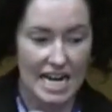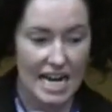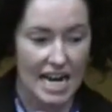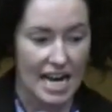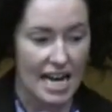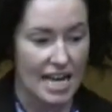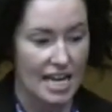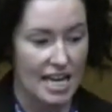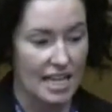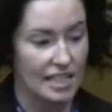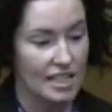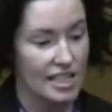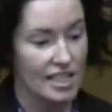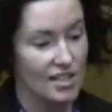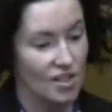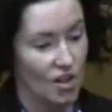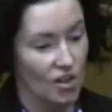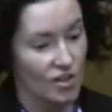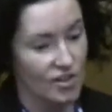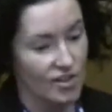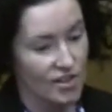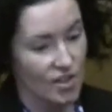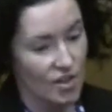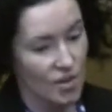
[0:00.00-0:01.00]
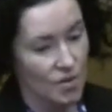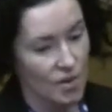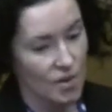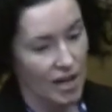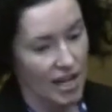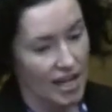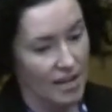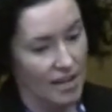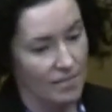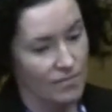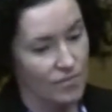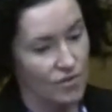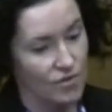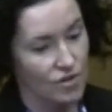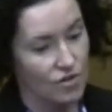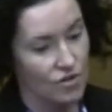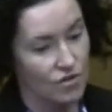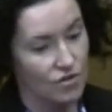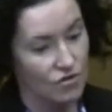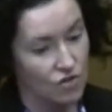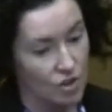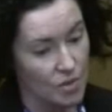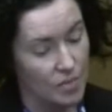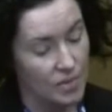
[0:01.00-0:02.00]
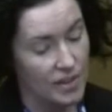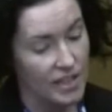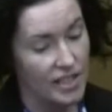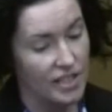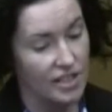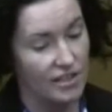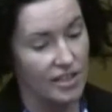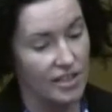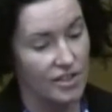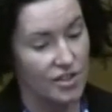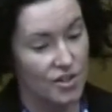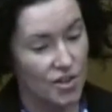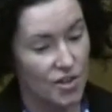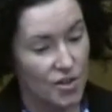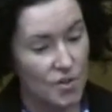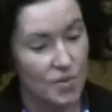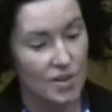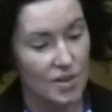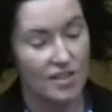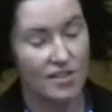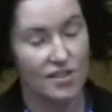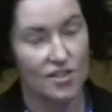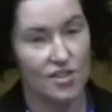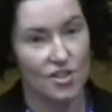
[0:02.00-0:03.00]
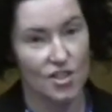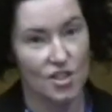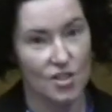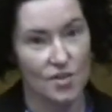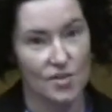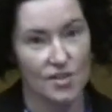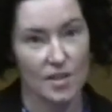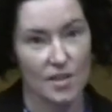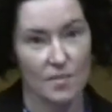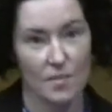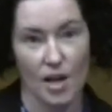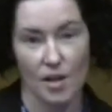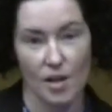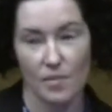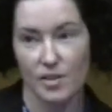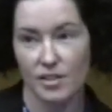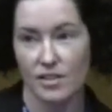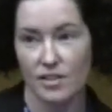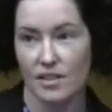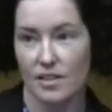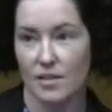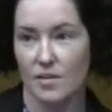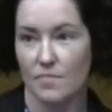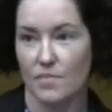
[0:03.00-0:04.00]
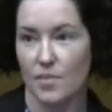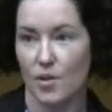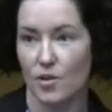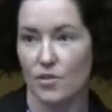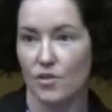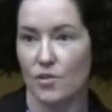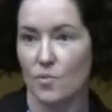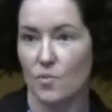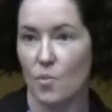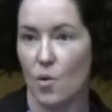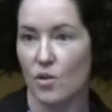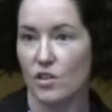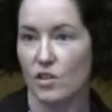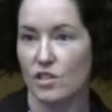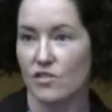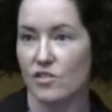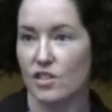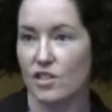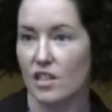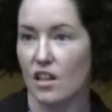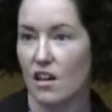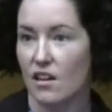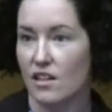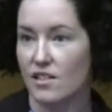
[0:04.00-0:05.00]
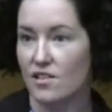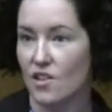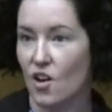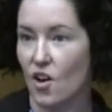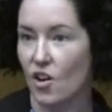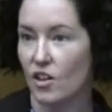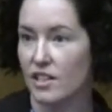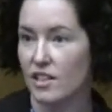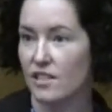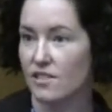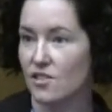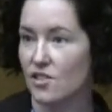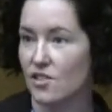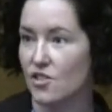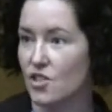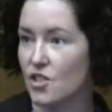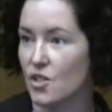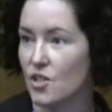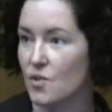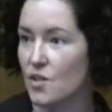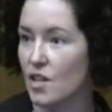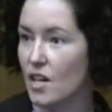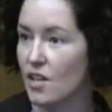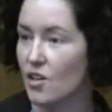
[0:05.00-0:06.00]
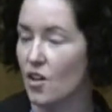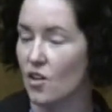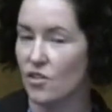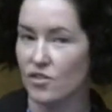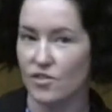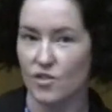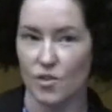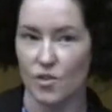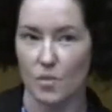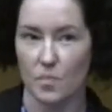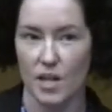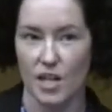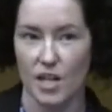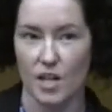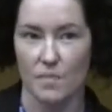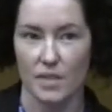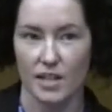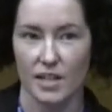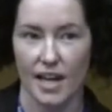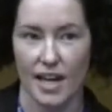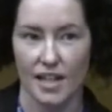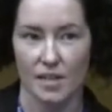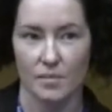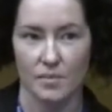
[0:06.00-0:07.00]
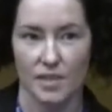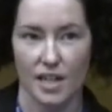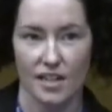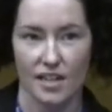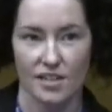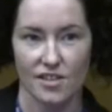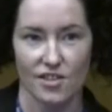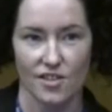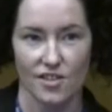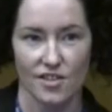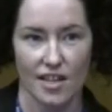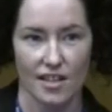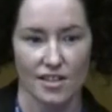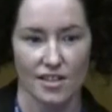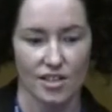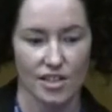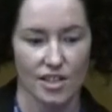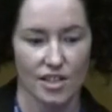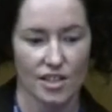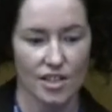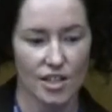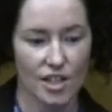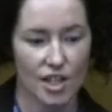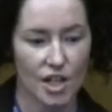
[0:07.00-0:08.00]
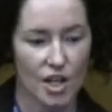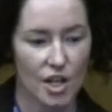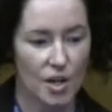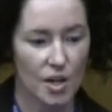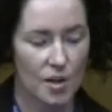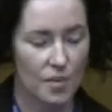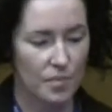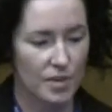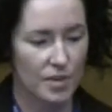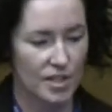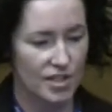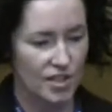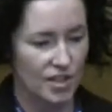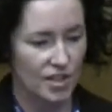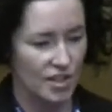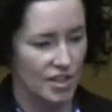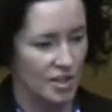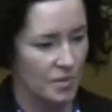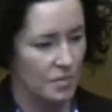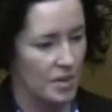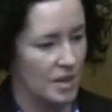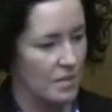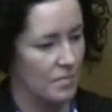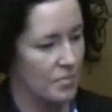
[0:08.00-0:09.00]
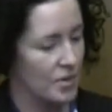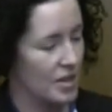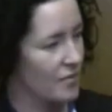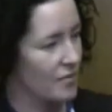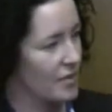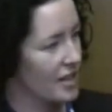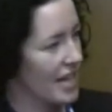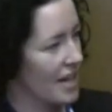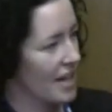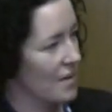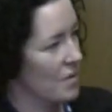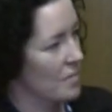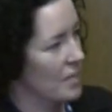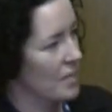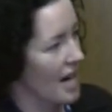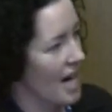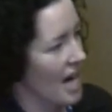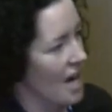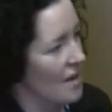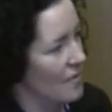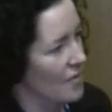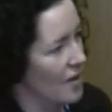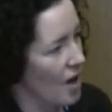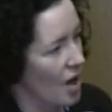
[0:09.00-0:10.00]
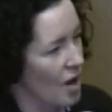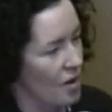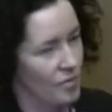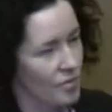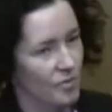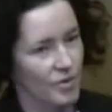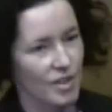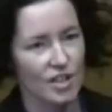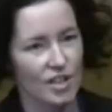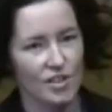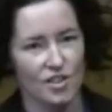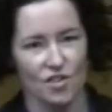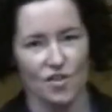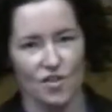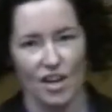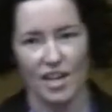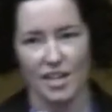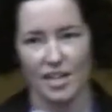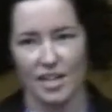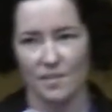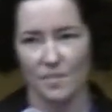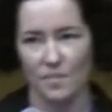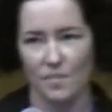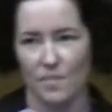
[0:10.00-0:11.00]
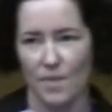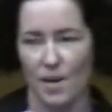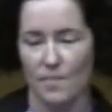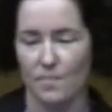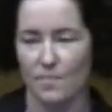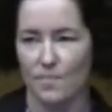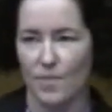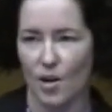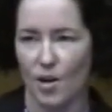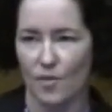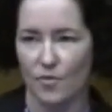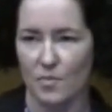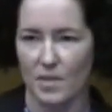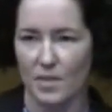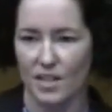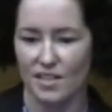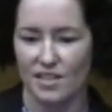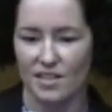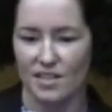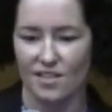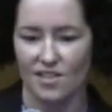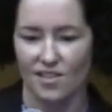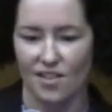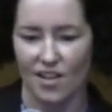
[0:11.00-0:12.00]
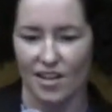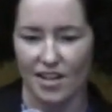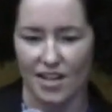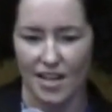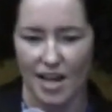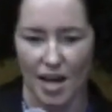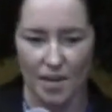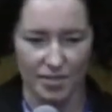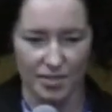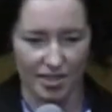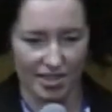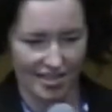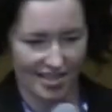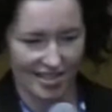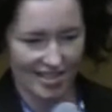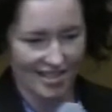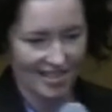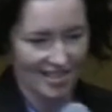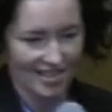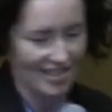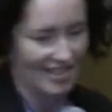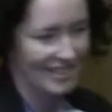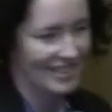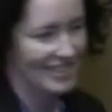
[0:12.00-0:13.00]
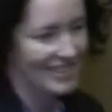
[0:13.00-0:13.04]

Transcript: and he's also um, group leader at two institutes in Melbourne, both the Walter and Eliza Hall Institute and also the Peter MacCallum Cancer Centre but he's going to speak briefly now on behalf of the Australian Bioinformatics Society abacus.